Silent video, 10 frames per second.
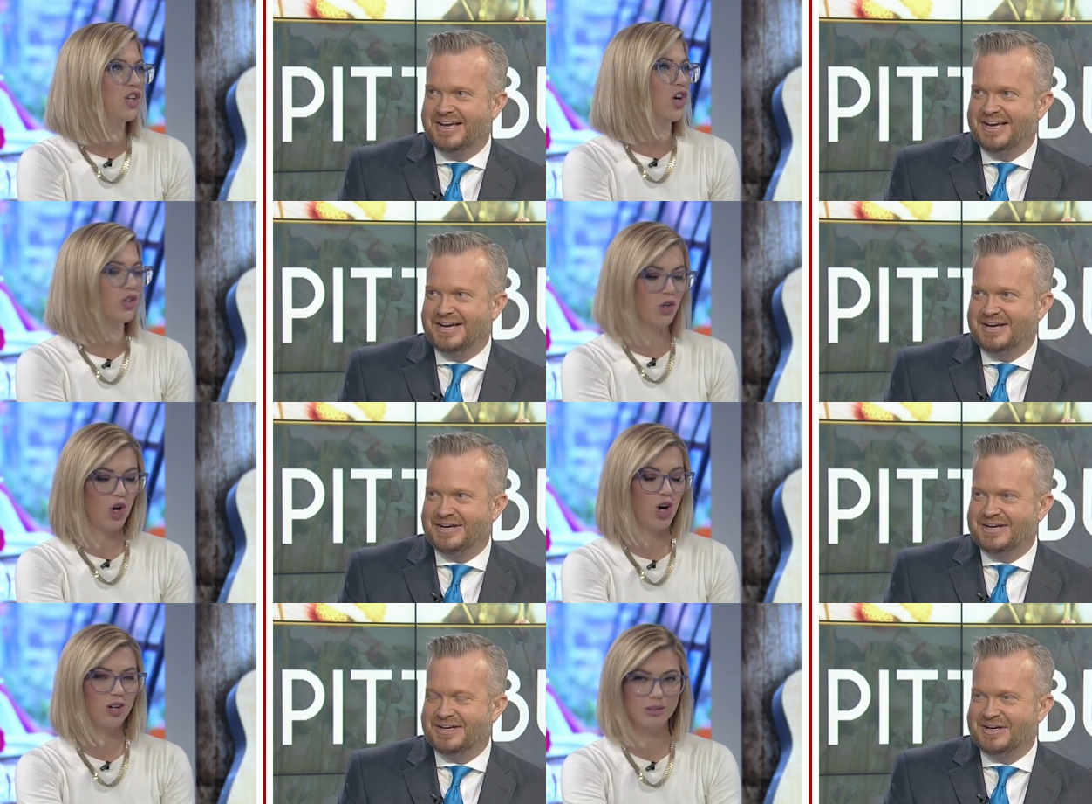Speaker 1: Dr.
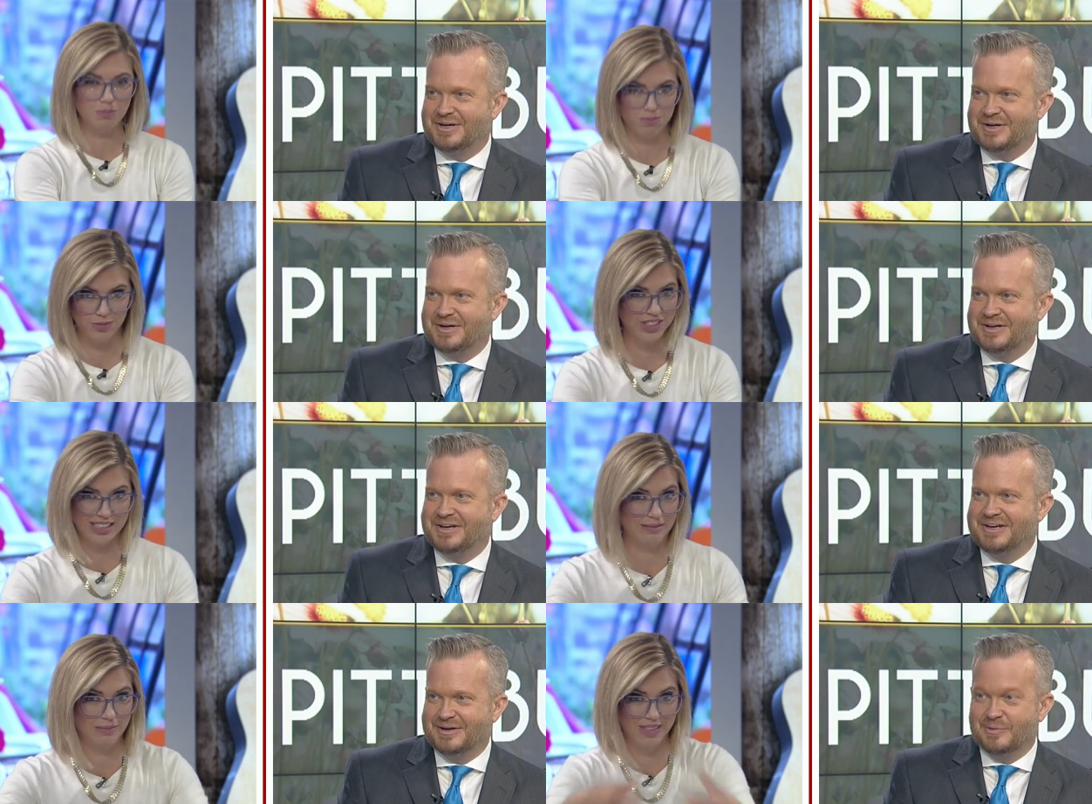Karl.
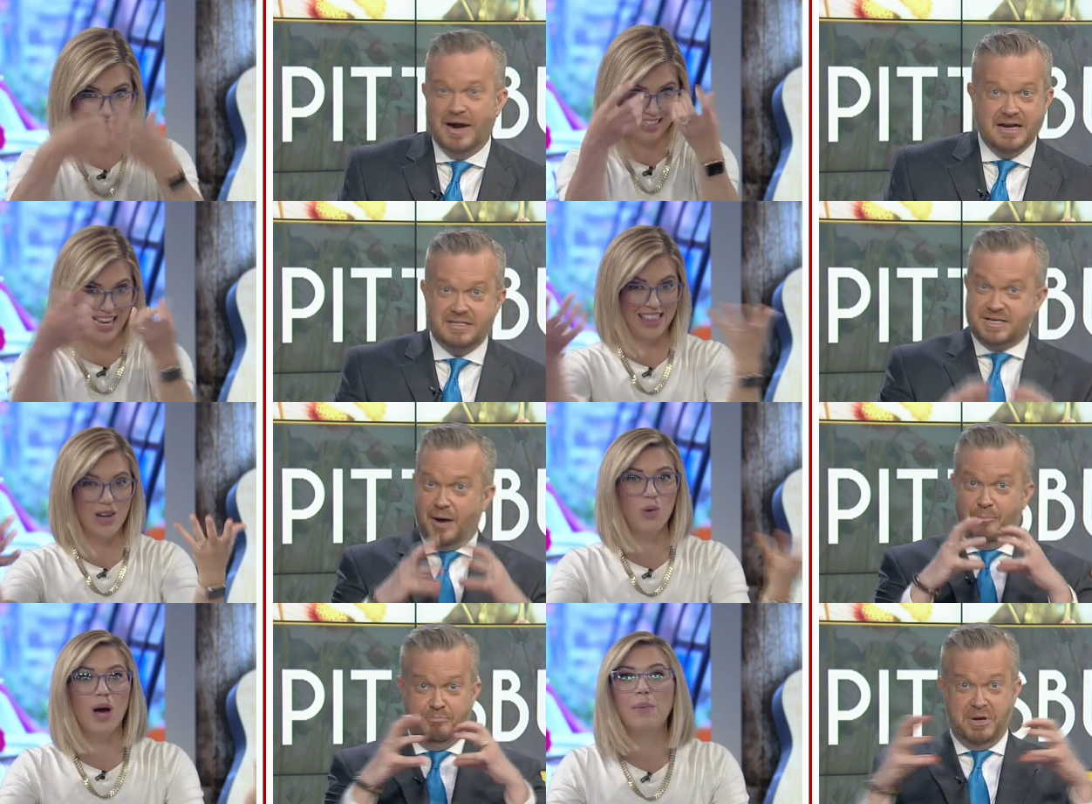
Speaker 2: Right. And so
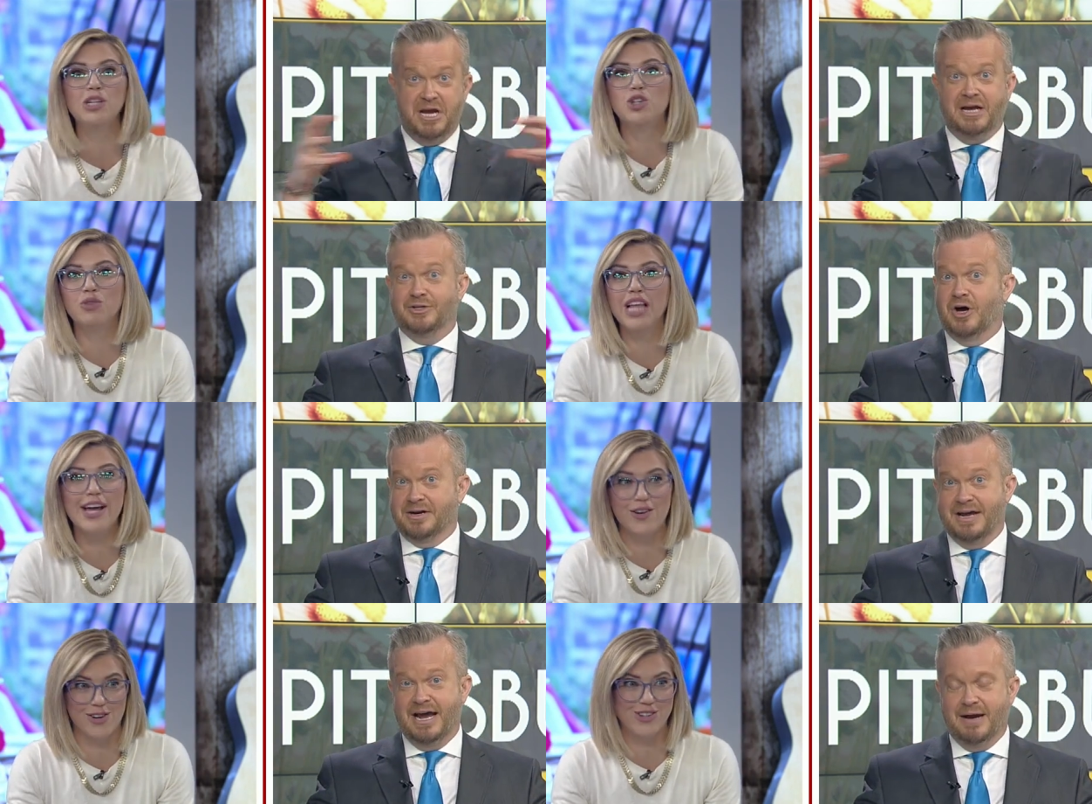a, a big,
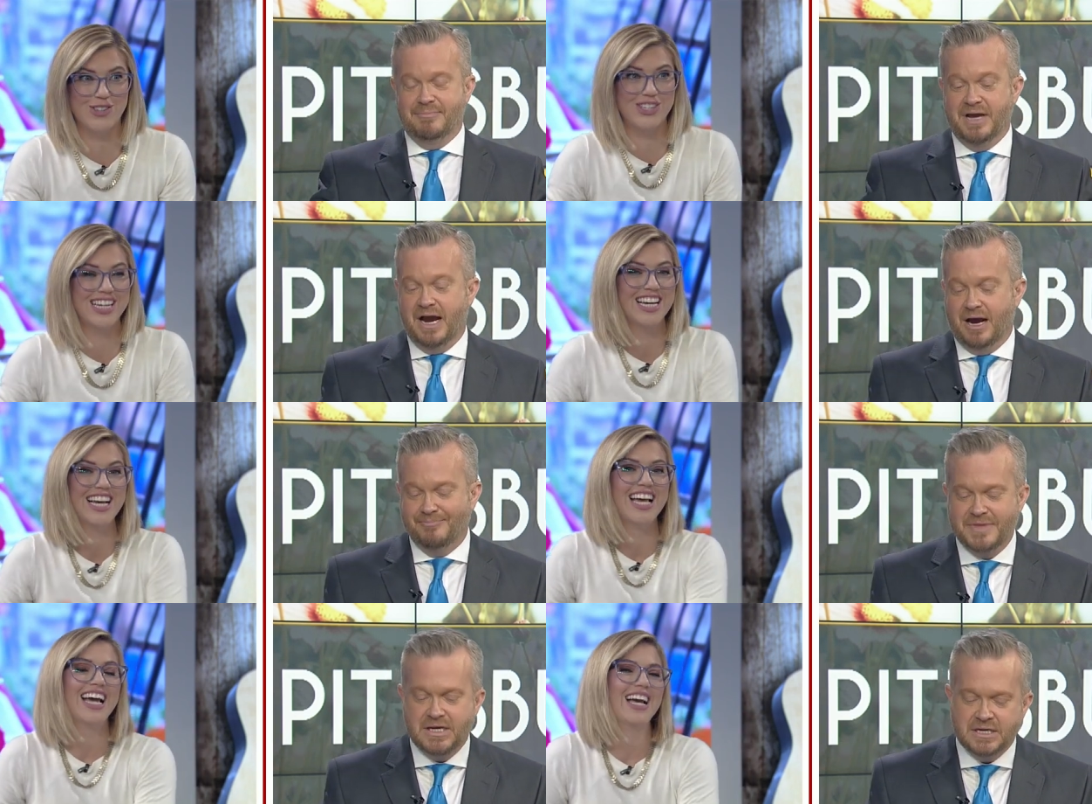long letters. name. Yeah.
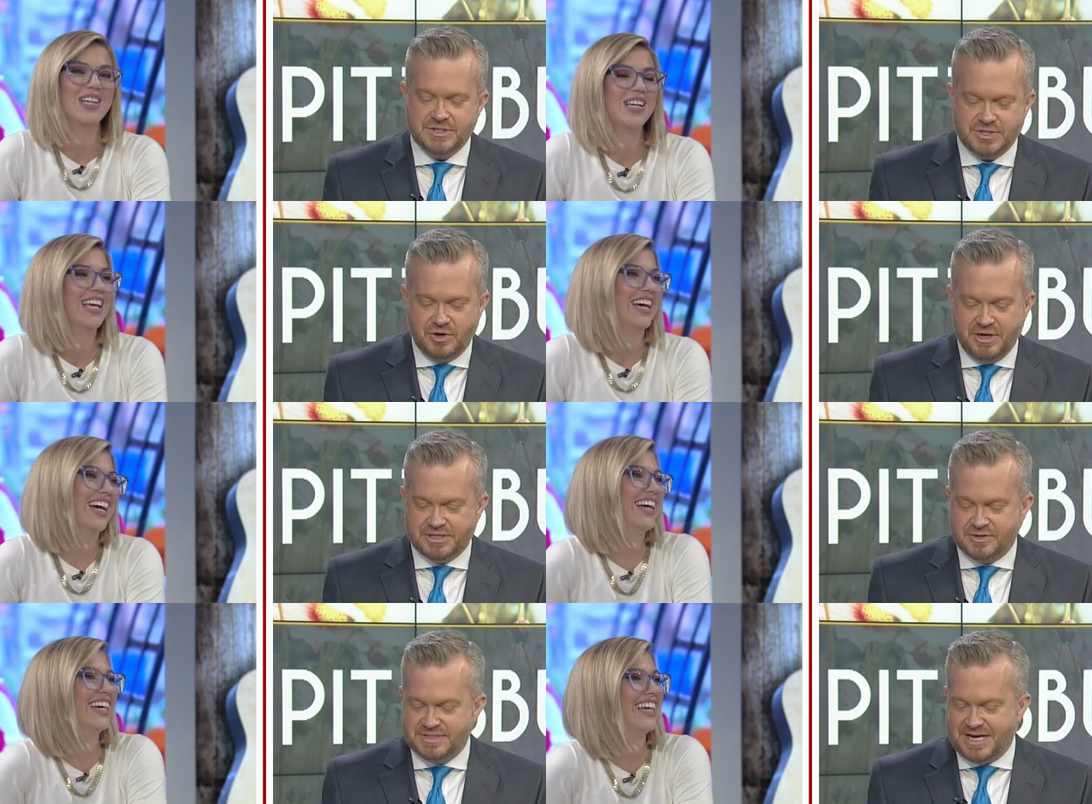So it
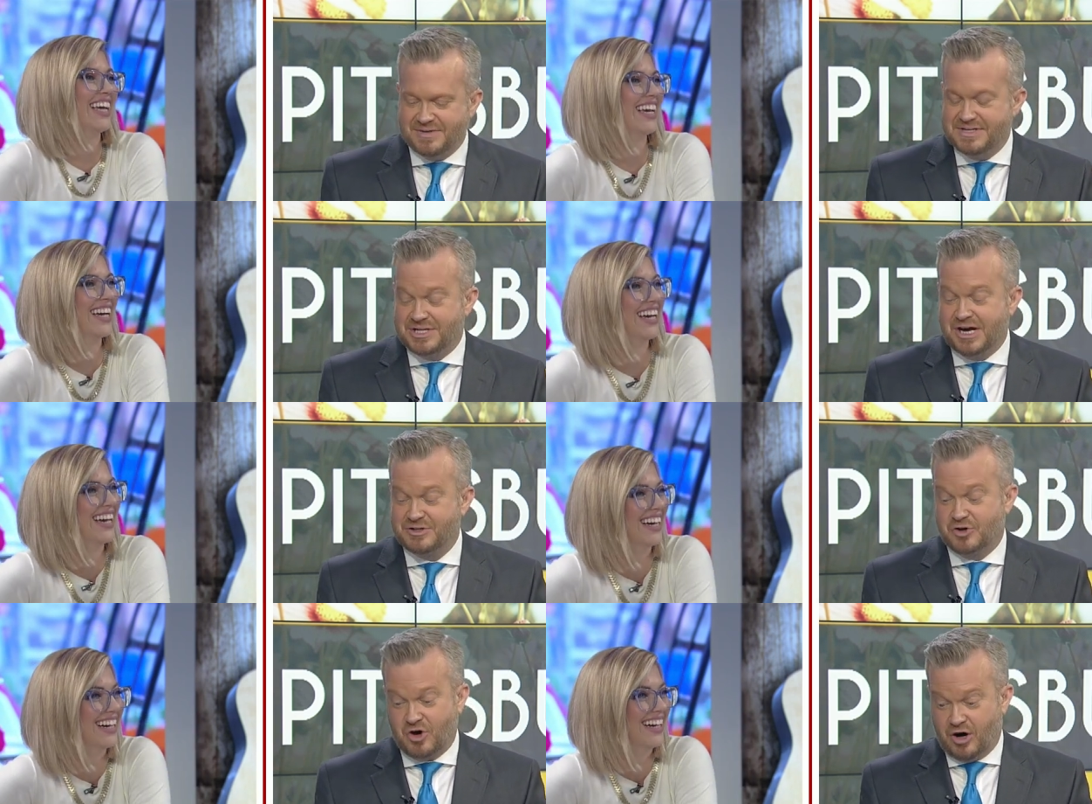turns out that
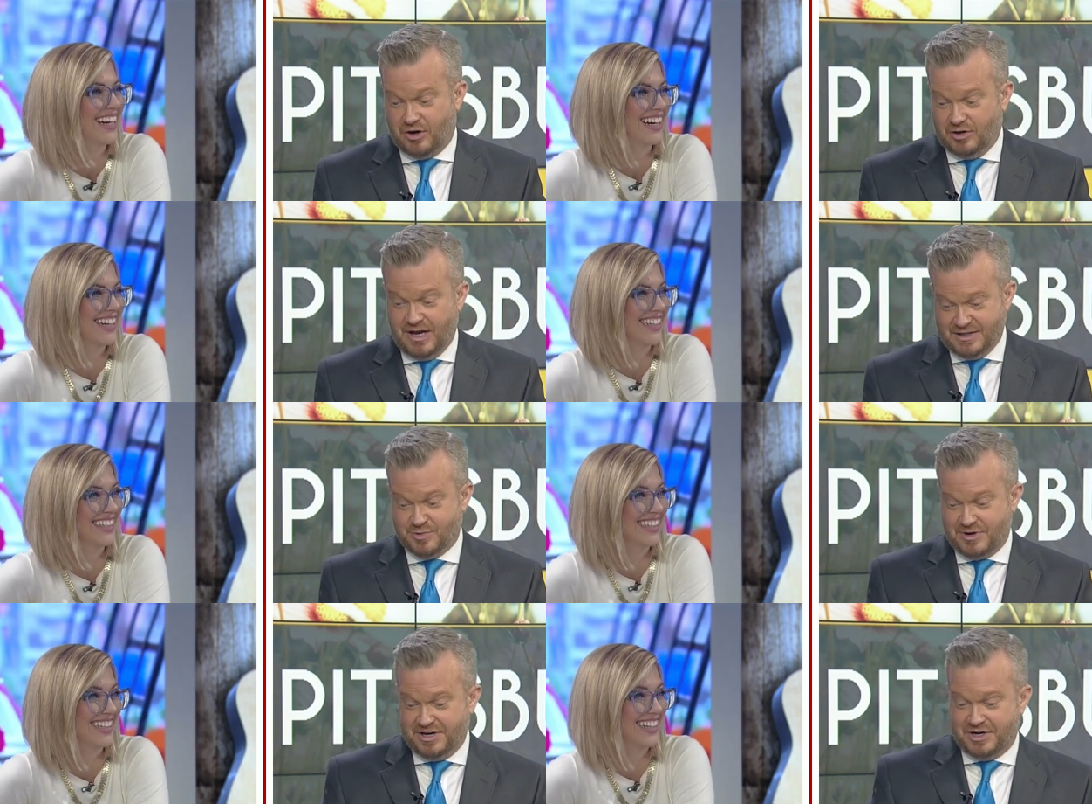Dr. Karl, as
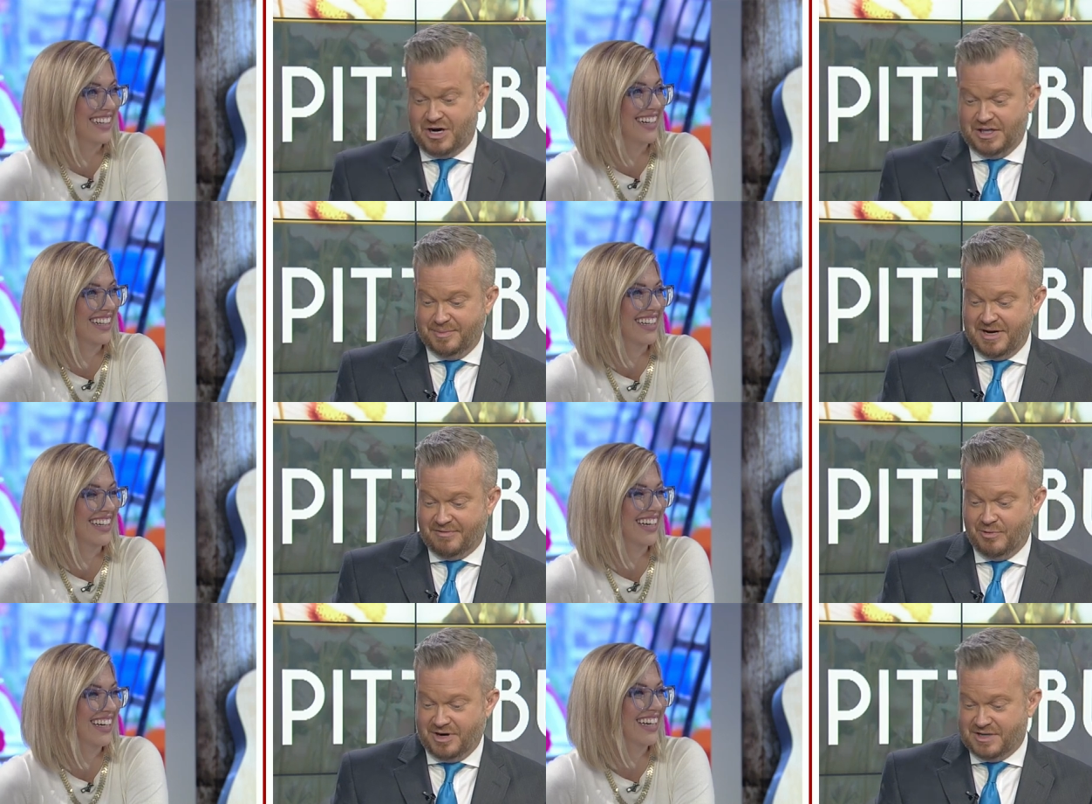we're going to call him, and
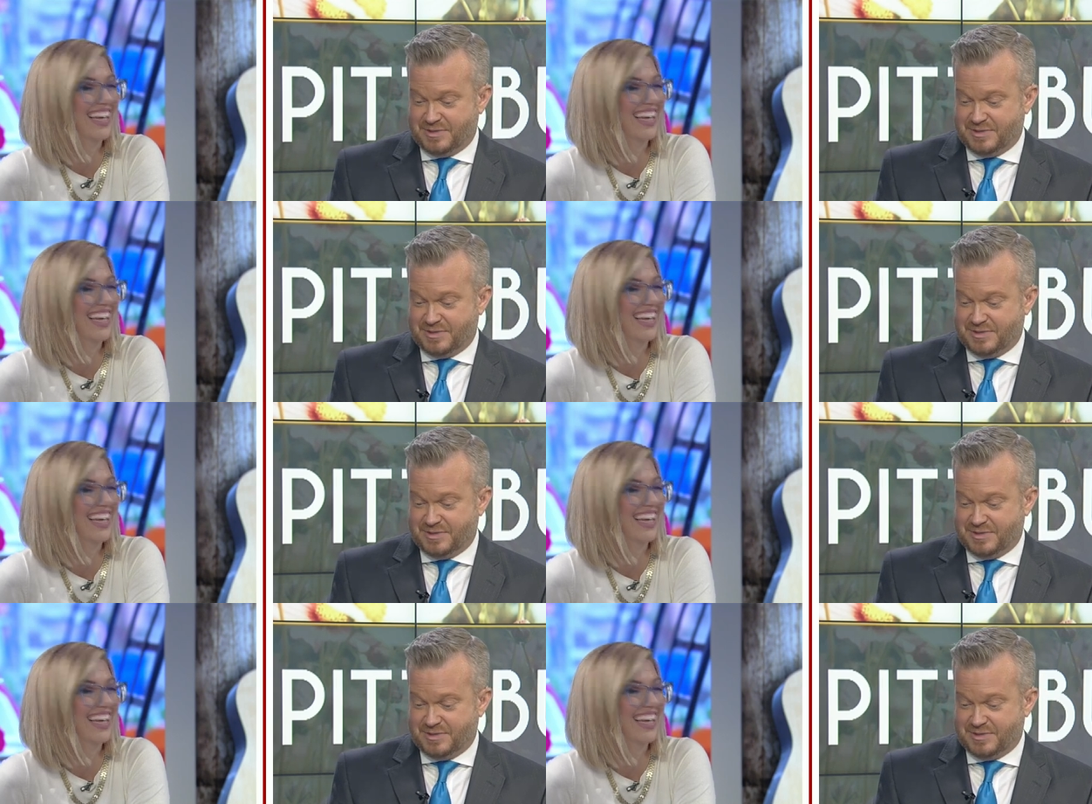everyone else